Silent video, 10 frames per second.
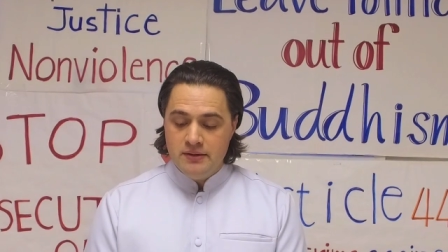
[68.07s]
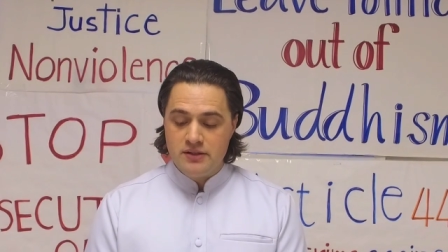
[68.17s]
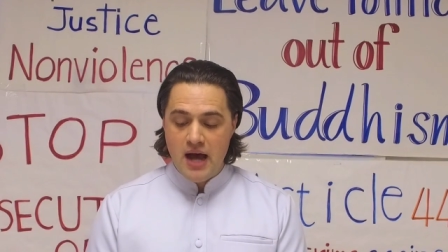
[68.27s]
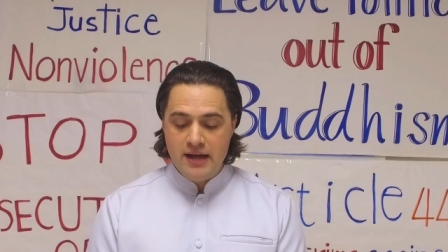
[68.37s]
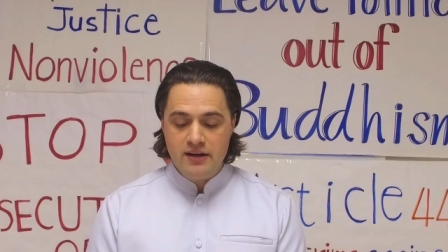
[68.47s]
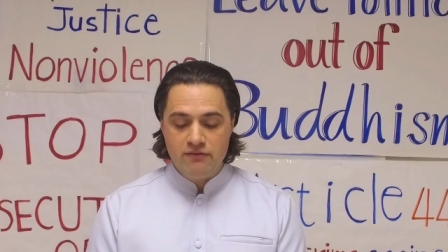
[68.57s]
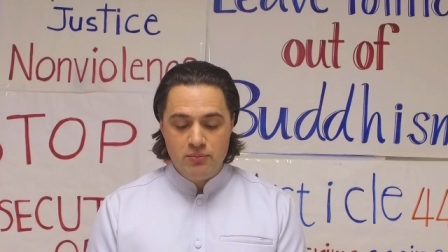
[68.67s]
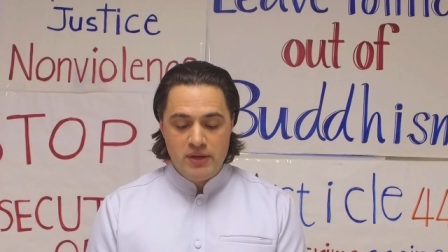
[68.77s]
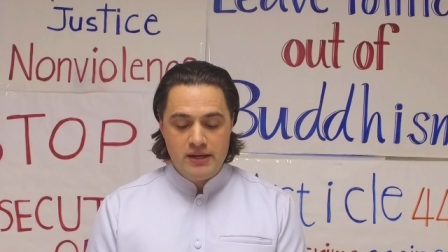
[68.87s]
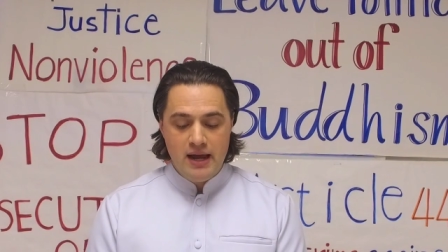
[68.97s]
The Thai
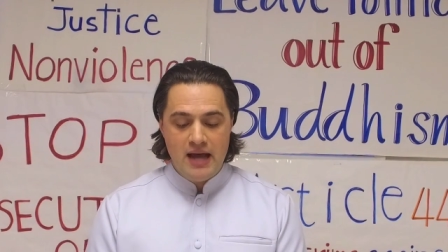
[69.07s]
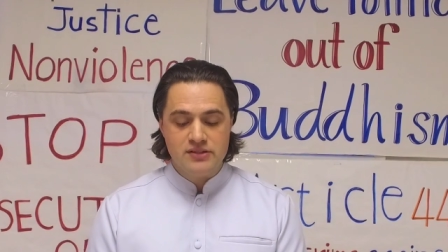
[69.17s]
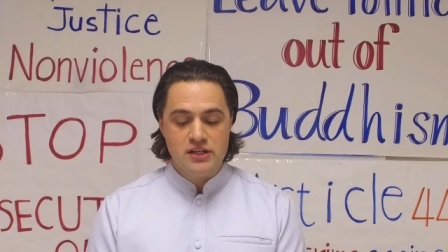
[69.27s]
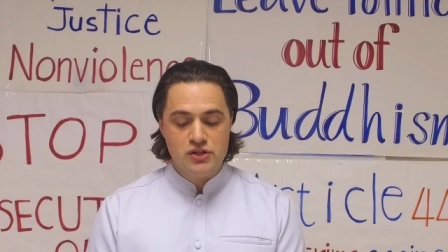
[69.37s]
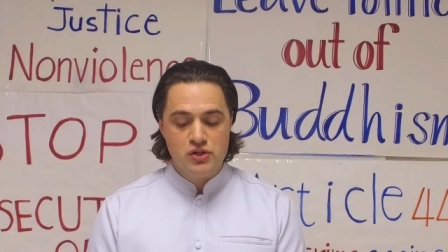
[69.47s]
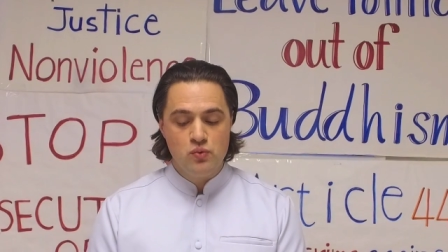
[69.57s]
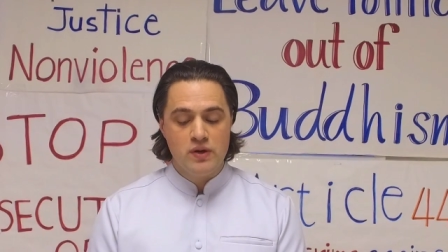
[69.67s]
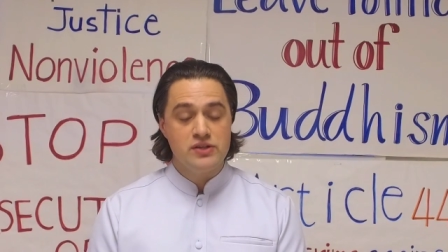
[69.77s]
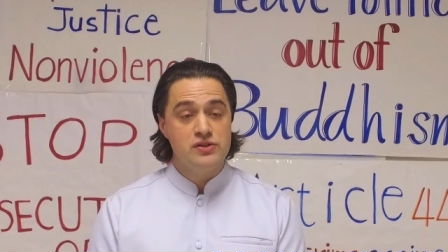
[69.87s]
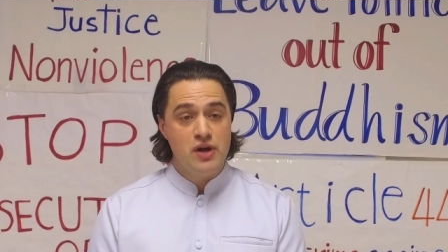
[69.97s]
government has issued
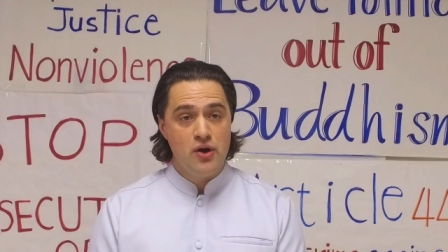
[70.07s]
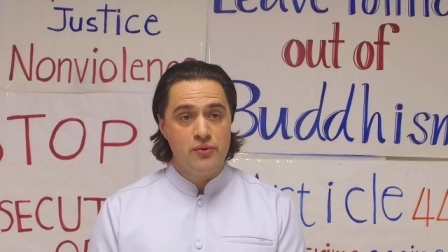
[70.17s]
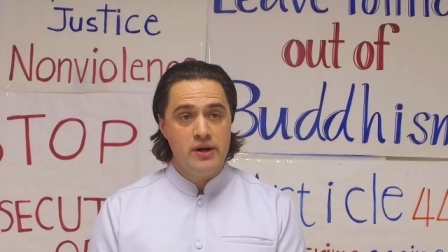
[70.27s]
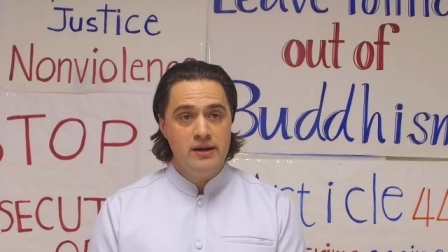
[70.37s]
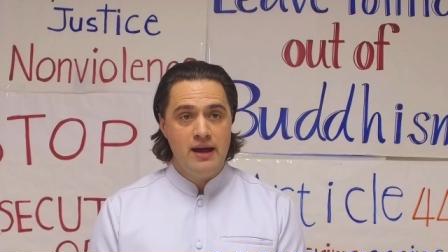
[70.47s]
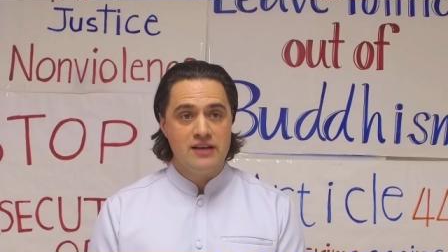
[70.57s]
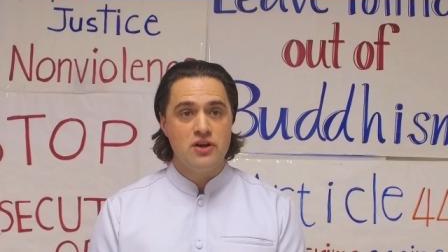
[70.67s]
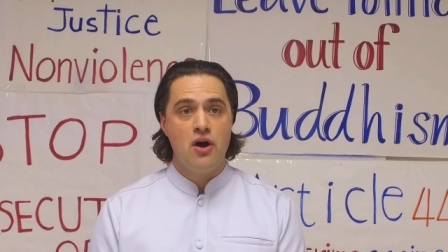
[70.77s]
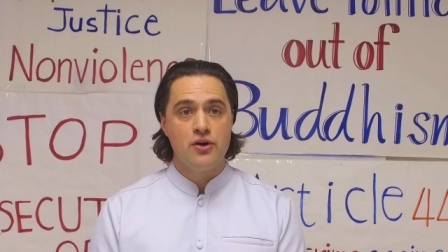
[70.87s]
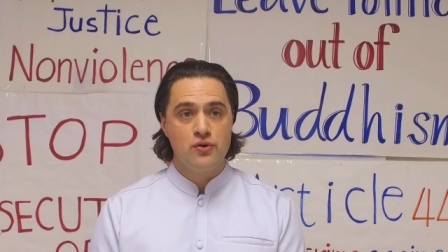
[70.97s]
what is known as
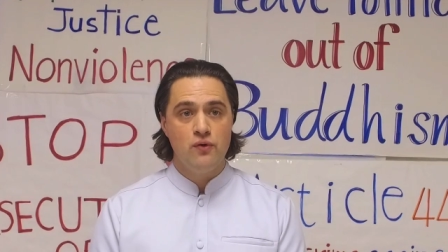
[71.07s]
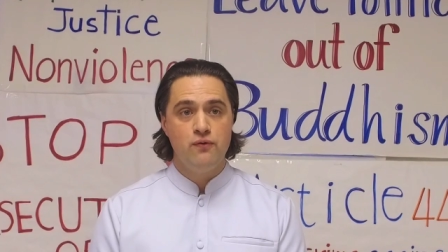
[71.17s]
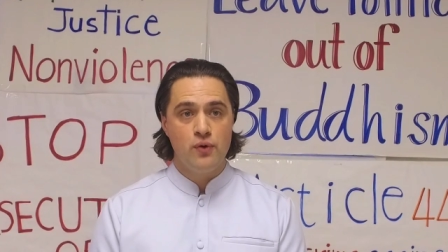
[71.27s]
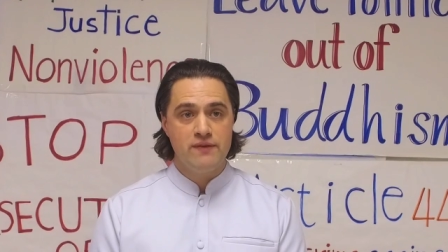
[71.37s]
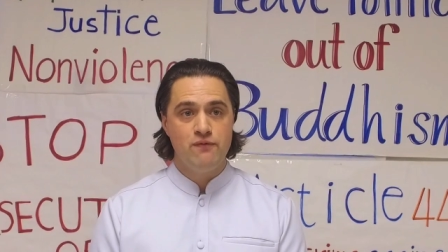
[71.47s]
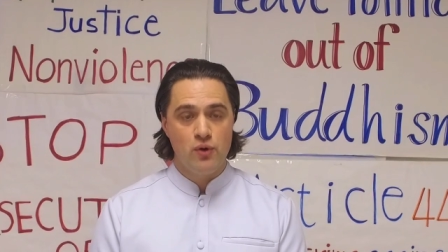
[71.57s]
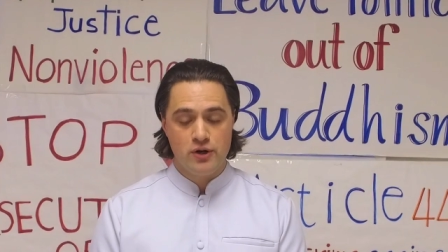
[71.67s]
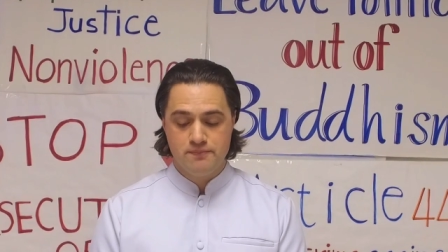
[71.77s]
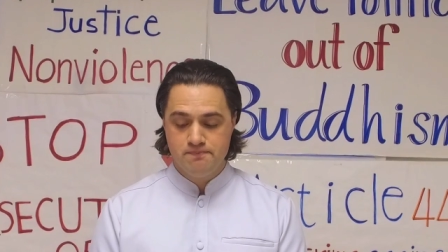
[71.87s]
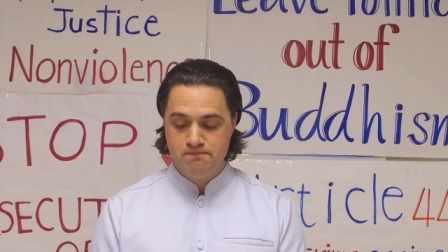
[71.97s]
Article 44